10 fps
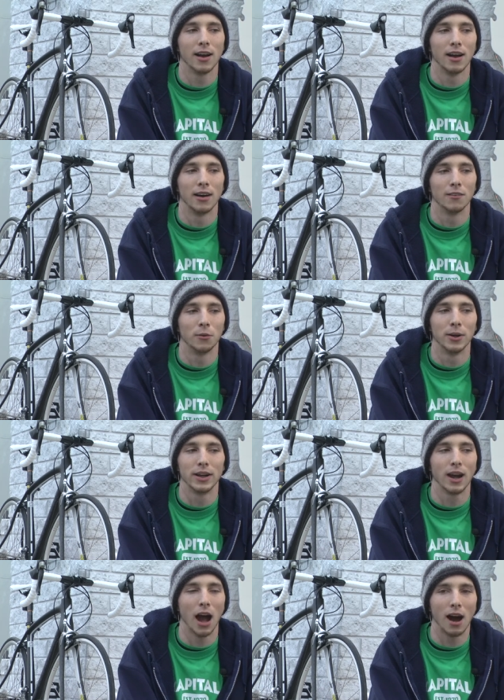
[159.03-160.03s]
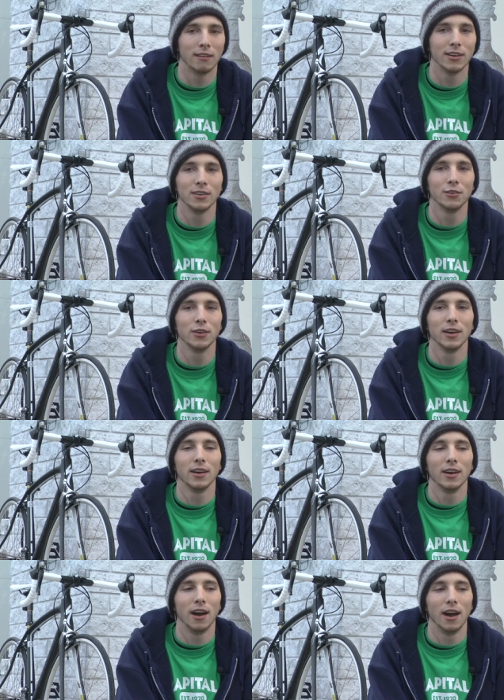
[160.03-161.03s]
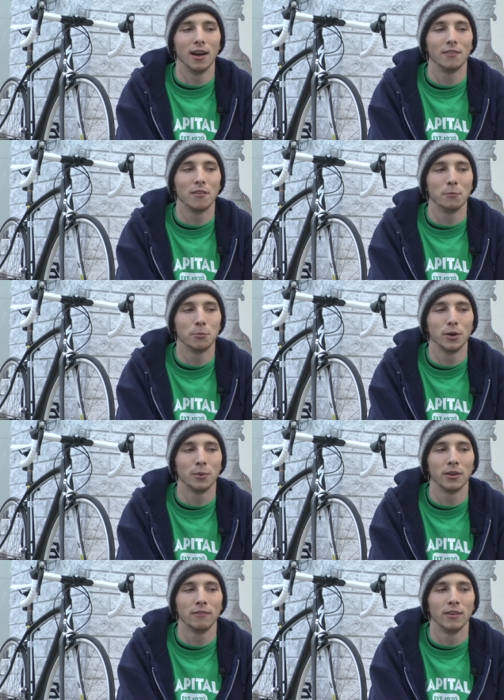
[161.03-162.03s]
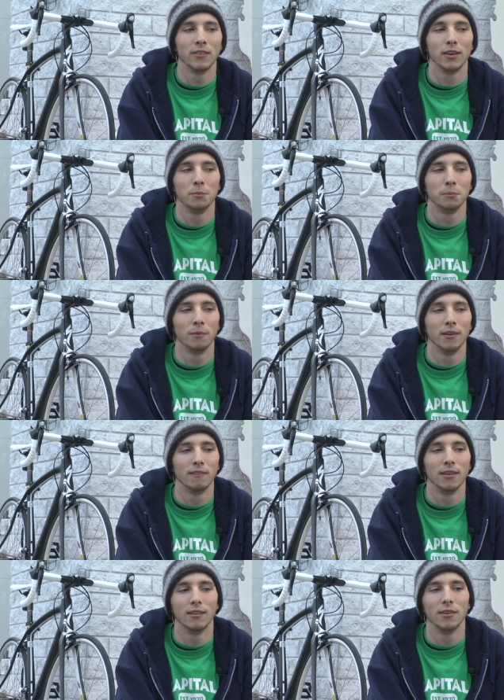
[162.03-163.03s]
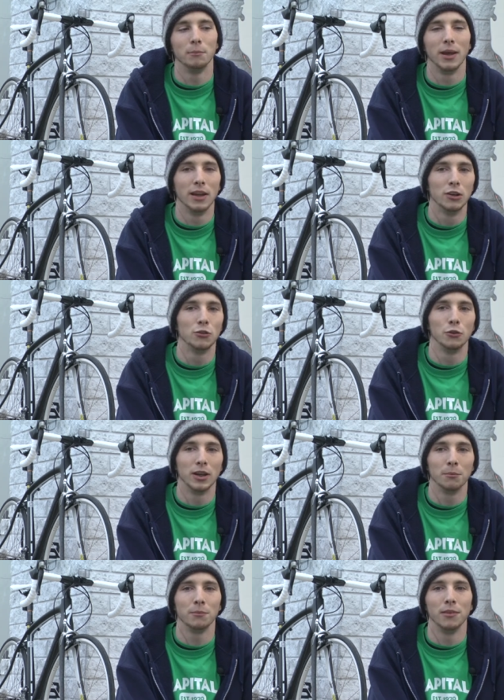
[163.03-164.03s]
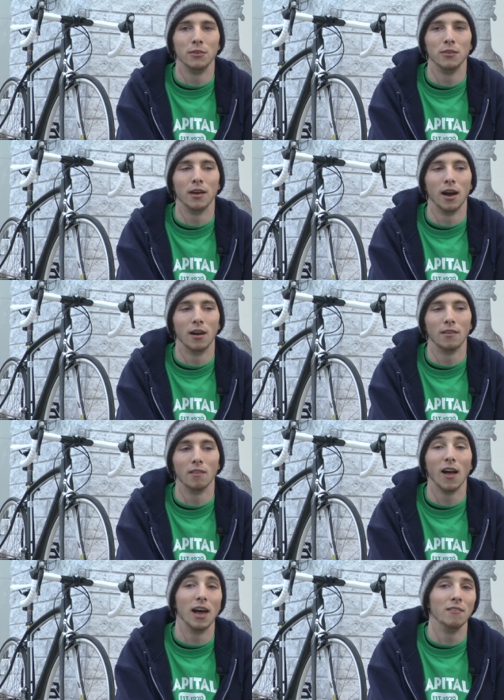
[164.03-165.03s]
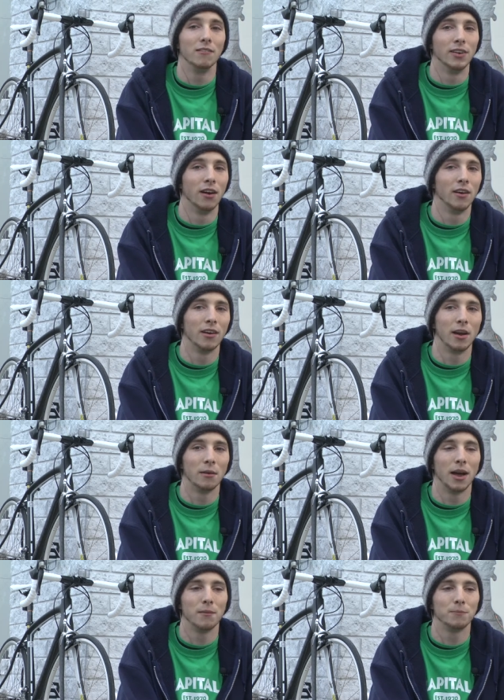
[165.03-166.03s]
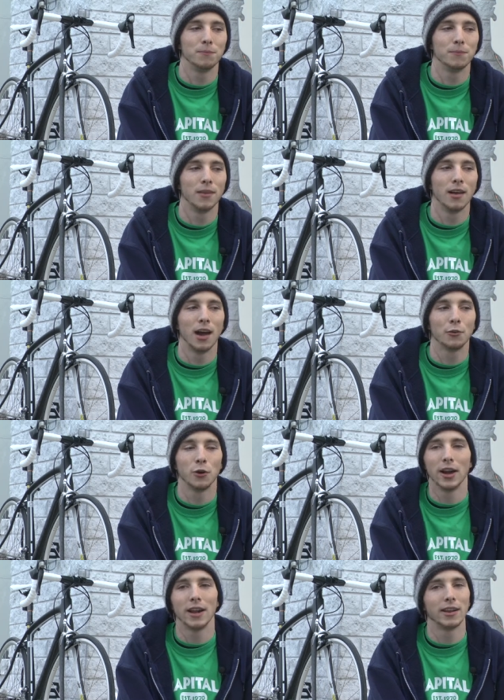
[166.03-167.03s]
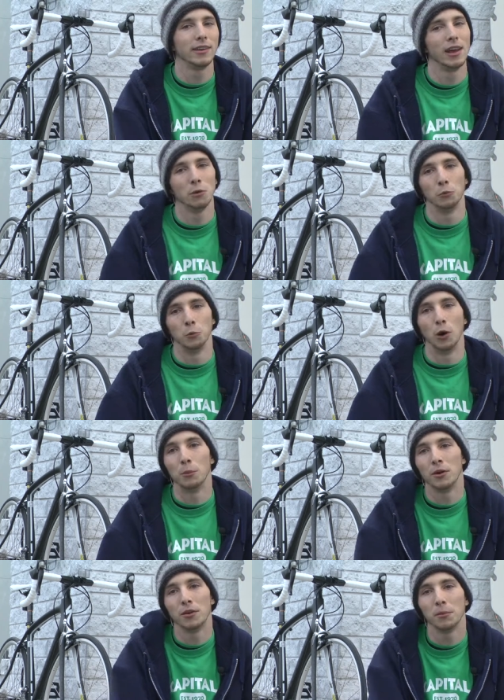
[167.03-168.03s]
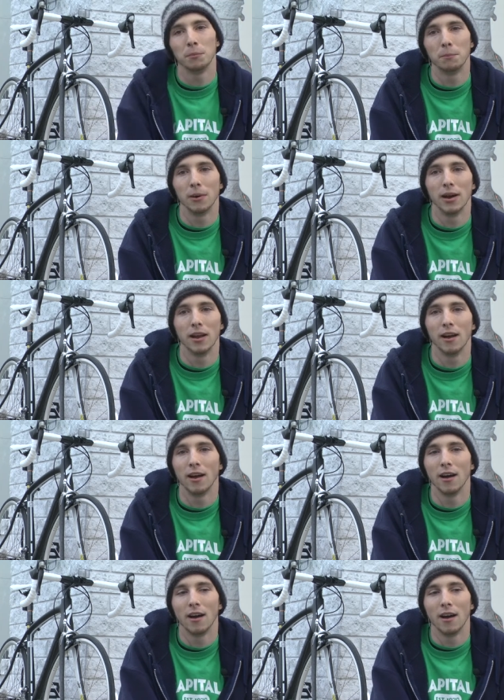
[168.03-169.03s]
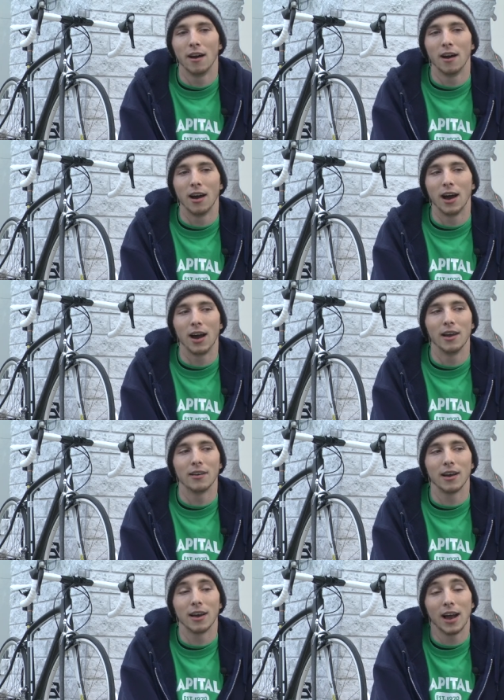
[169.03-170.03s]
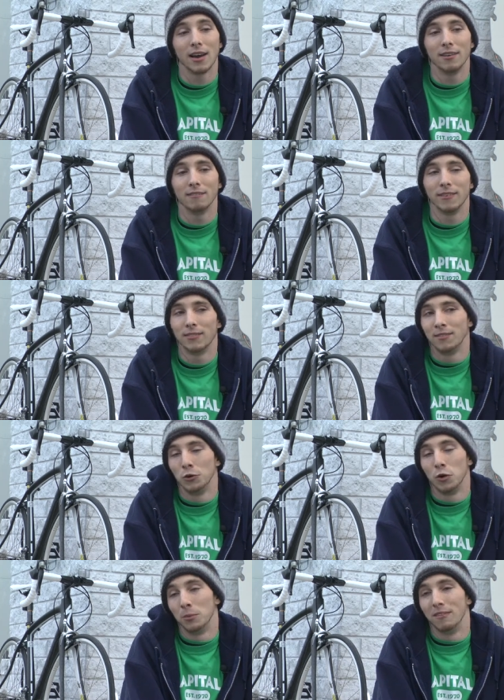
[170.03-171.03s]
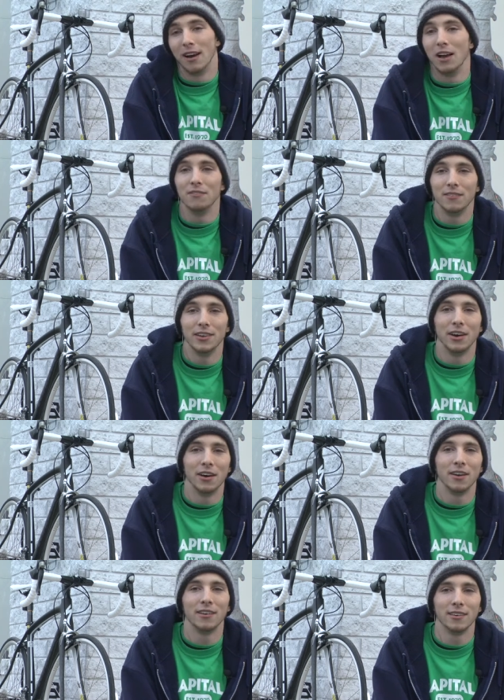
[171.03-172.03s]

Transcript: uh, I went to college. Uh, I pretty much lived a completely mainstream uh, life, you know. And I, I try not to say I'm normal, but I, I gotta live a normal life, you know?